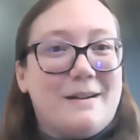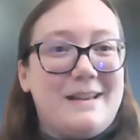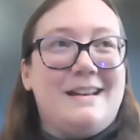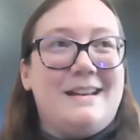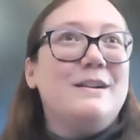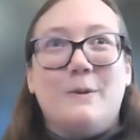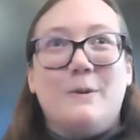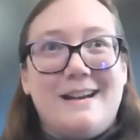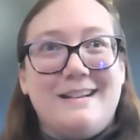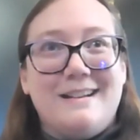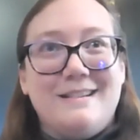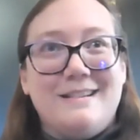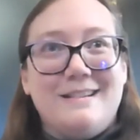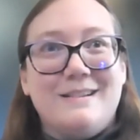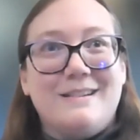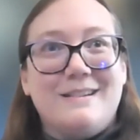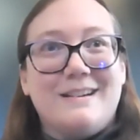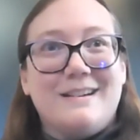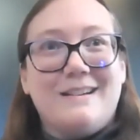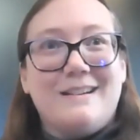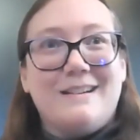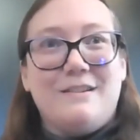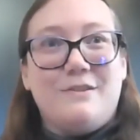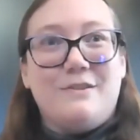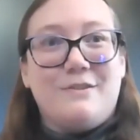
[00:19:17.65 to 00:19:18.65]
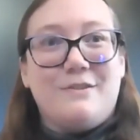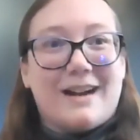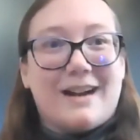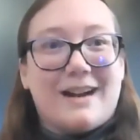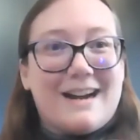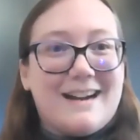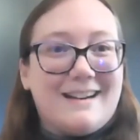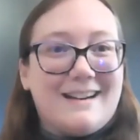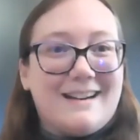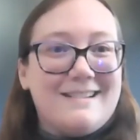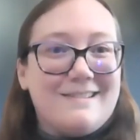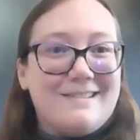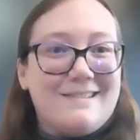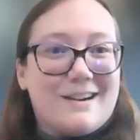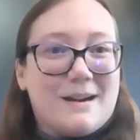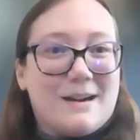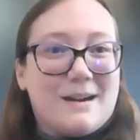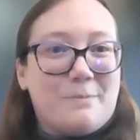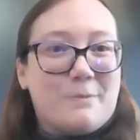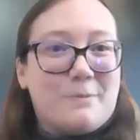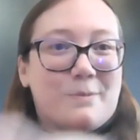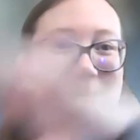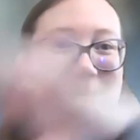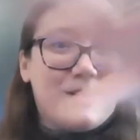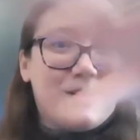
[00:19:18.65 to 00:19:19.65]
And then you could go in and you could drag
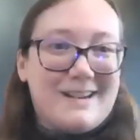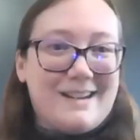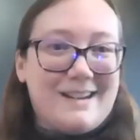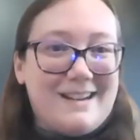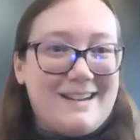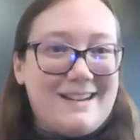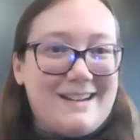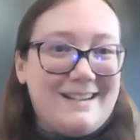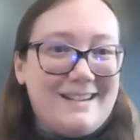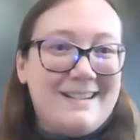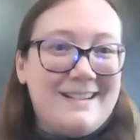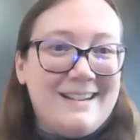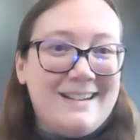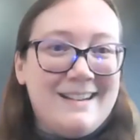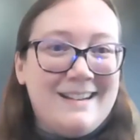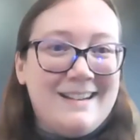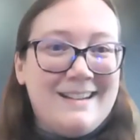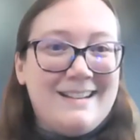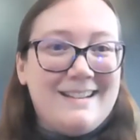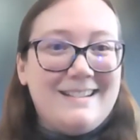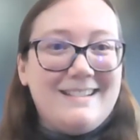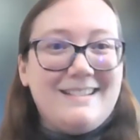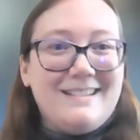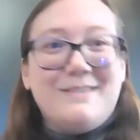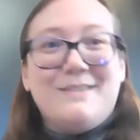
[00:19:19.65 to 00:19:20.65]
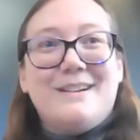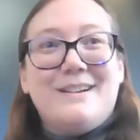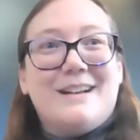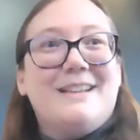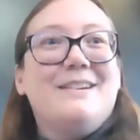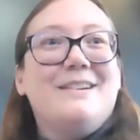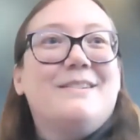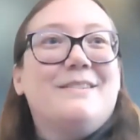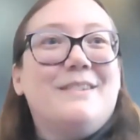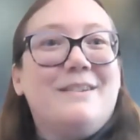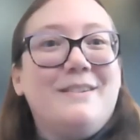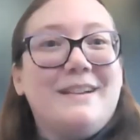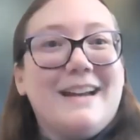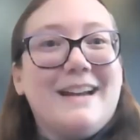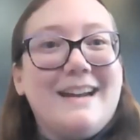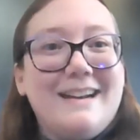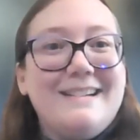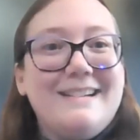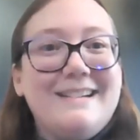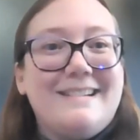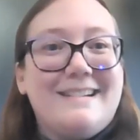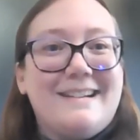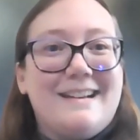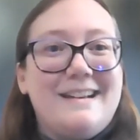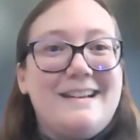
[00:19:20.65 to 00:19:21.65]
and drop one to another
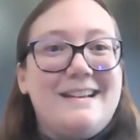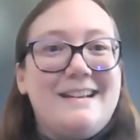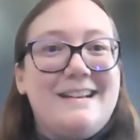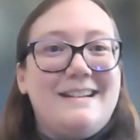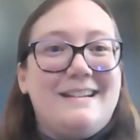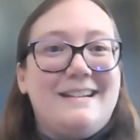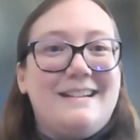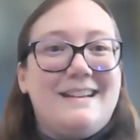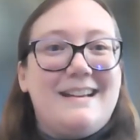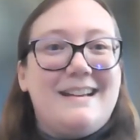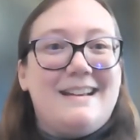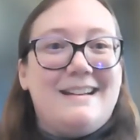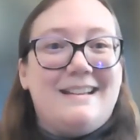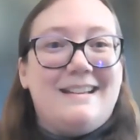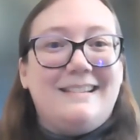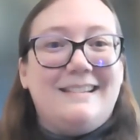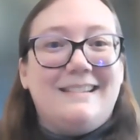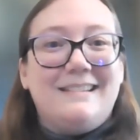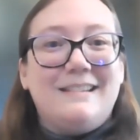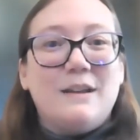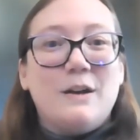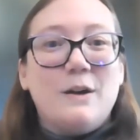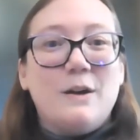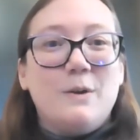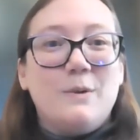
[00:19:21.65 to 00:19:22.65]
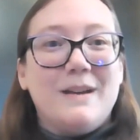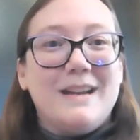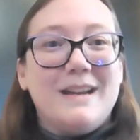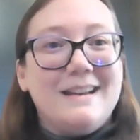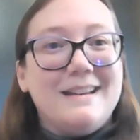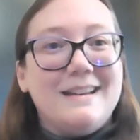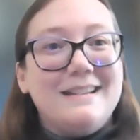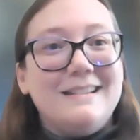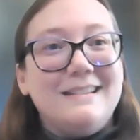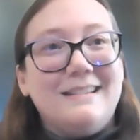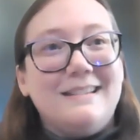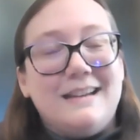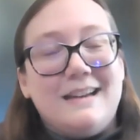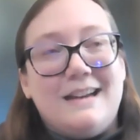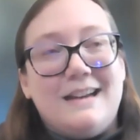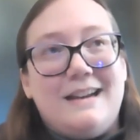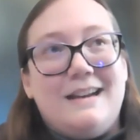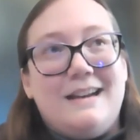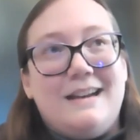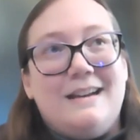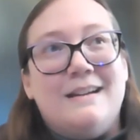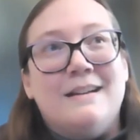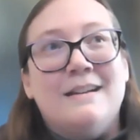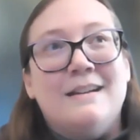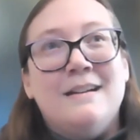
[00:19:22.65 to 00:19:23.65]
location. And it's so
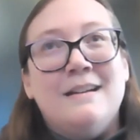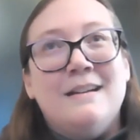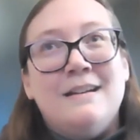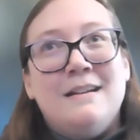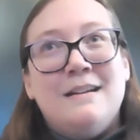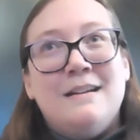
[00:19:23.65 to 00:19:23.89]
easy.